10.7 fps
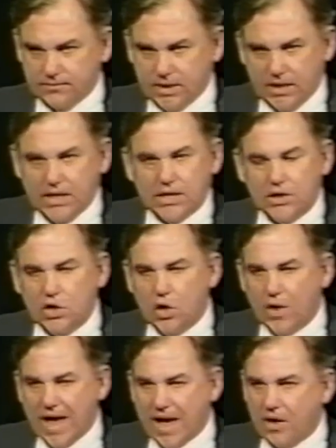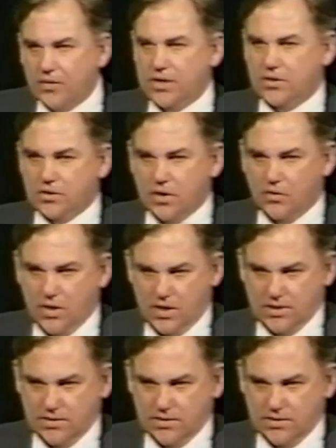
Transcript: And he didn't know how he could go on.